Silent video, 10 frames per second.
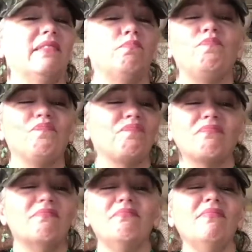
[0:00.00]
And
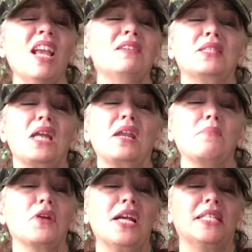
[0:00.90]
I was not
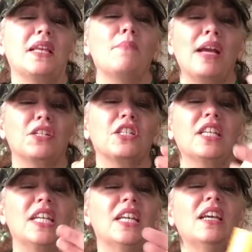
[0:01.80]
impressed. I'm
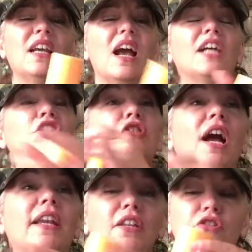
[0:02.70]
actually, i
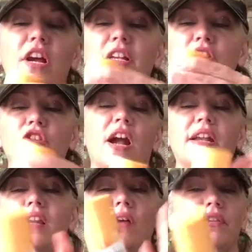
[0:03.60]
tried and tried and tried,
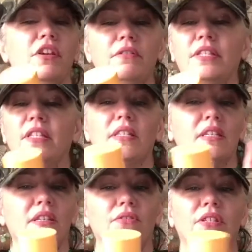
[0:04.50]
and I would use this
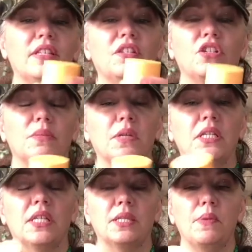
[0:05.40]
and use this just
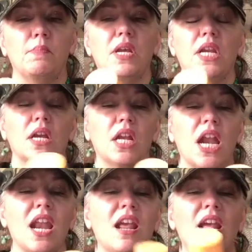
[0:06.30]
because I spent money on it.
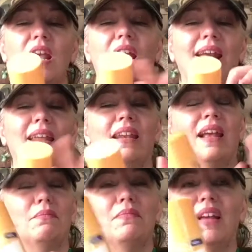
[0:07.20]
And
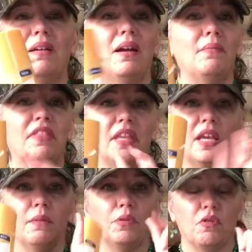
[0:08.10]
I think
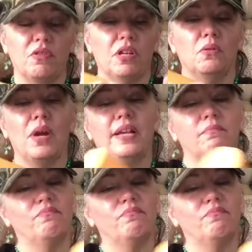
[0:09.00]
I'm throwing it away.